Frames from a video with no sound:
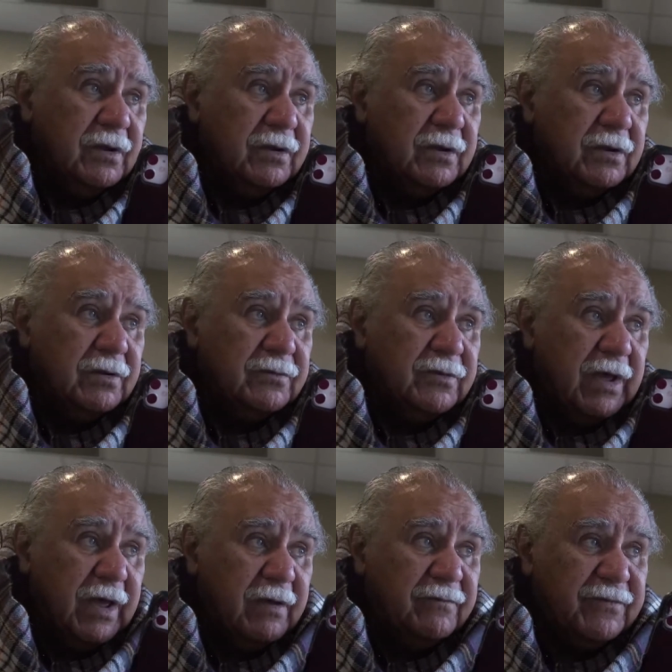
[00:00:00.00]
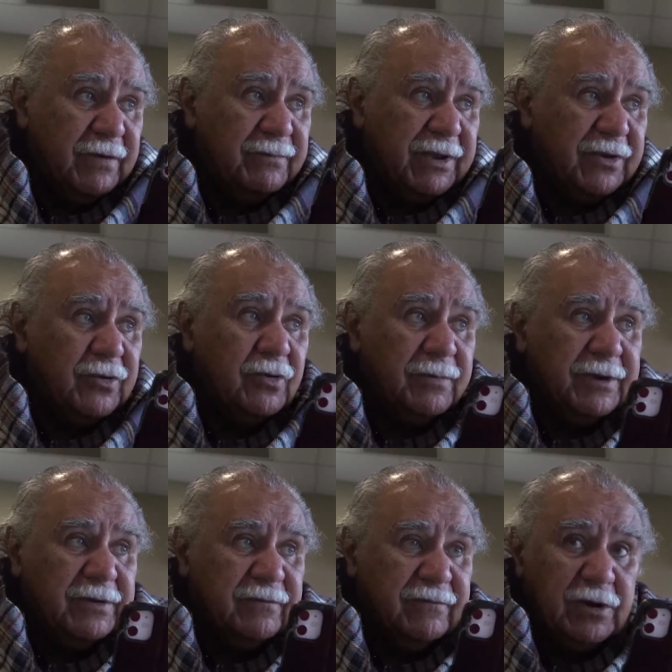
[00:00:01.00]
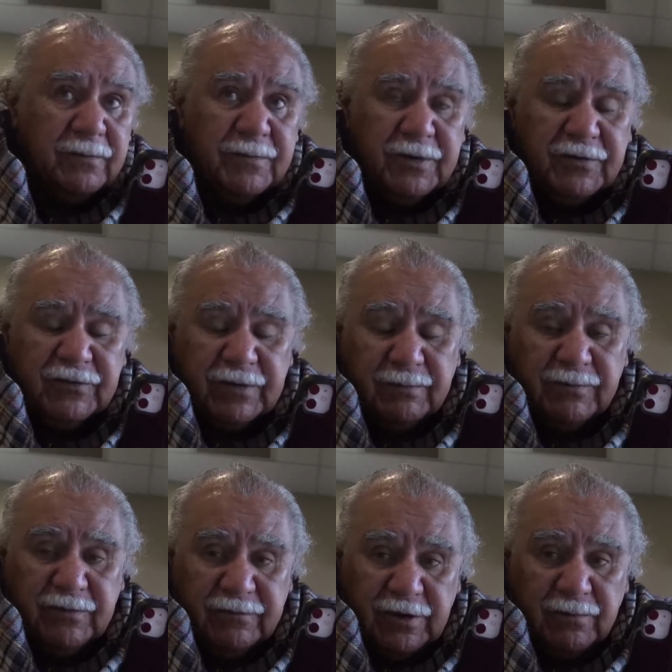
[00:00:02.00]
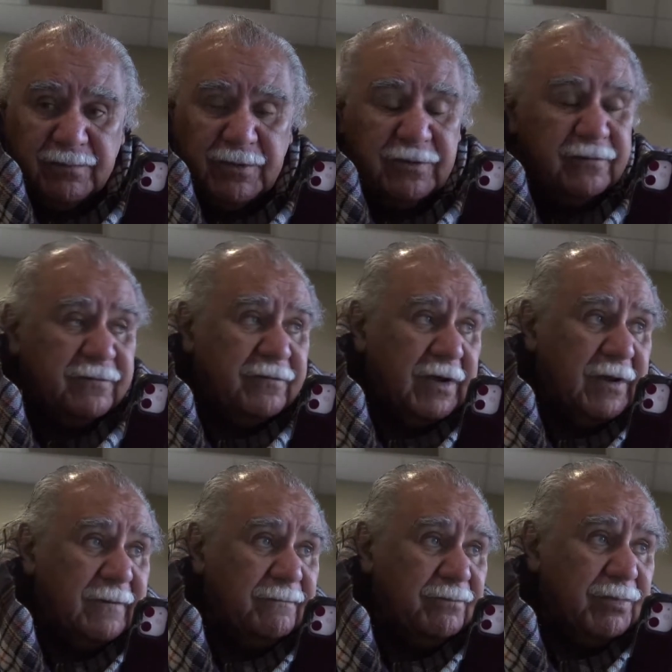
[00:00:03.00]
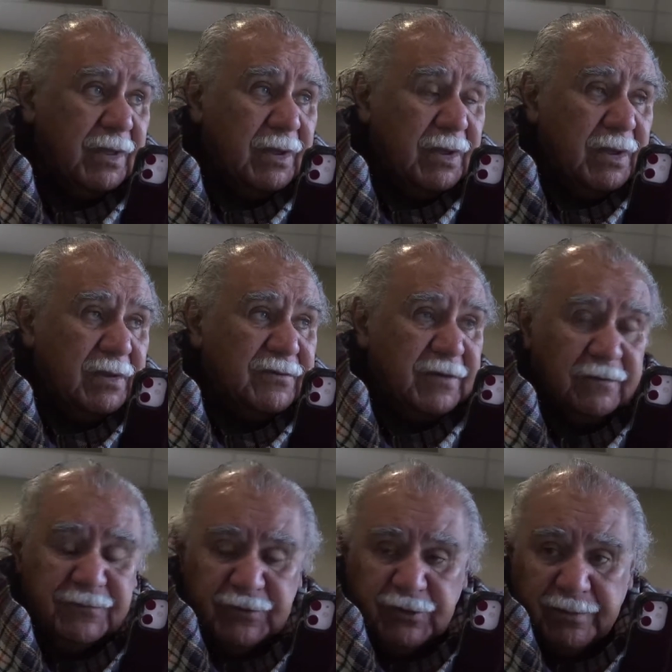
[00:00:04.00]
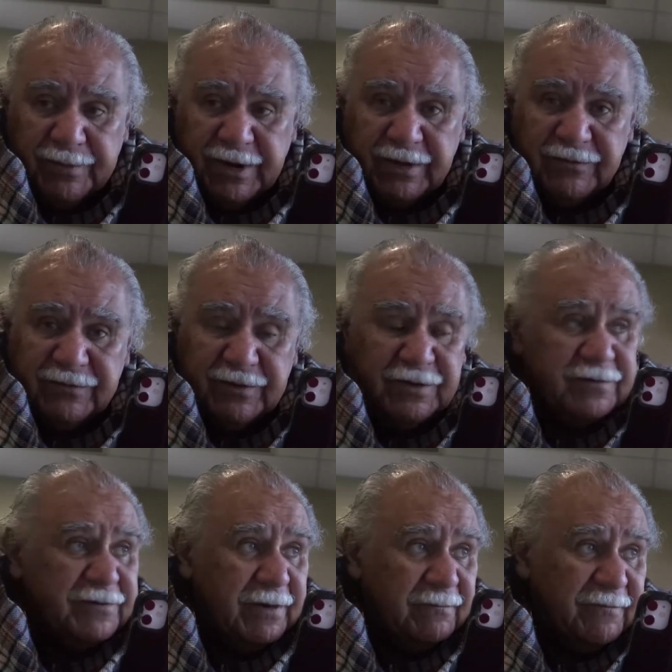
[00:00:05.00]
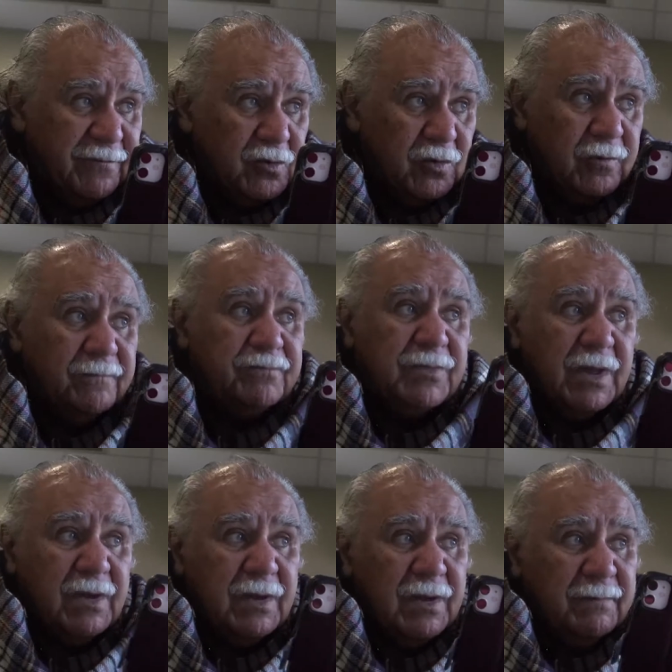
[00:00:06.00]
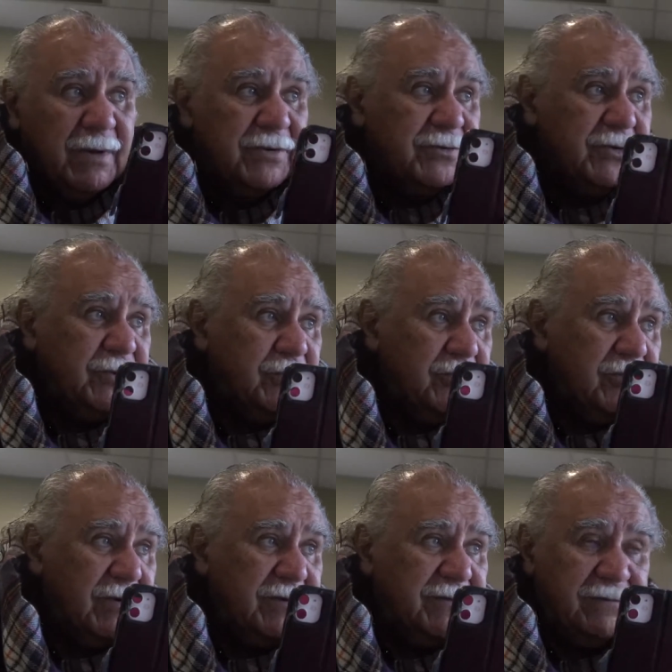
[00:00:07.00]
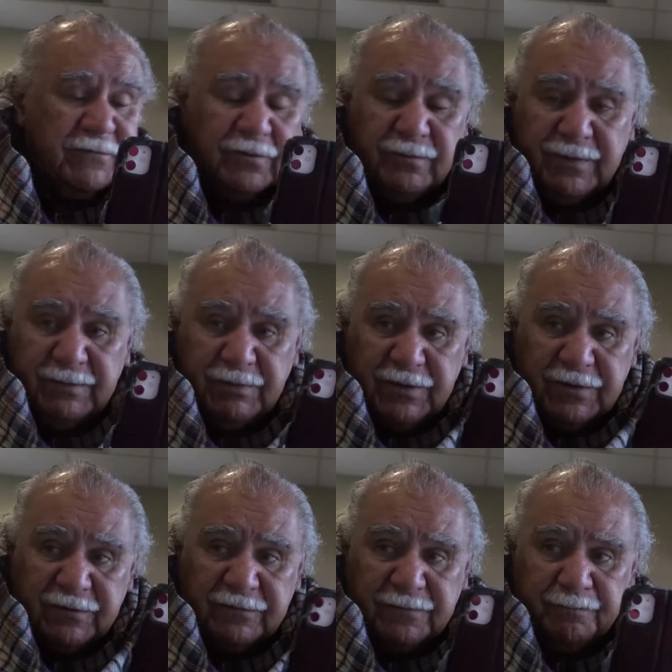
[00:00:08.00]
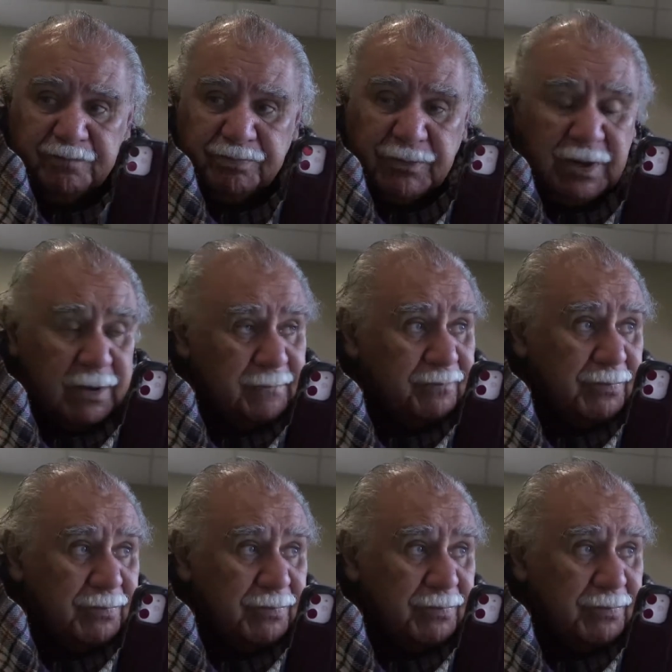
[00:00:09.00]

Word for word: you know, to have some economic development, some development of um, self-determination in some form. But you always have to remember this, yeah?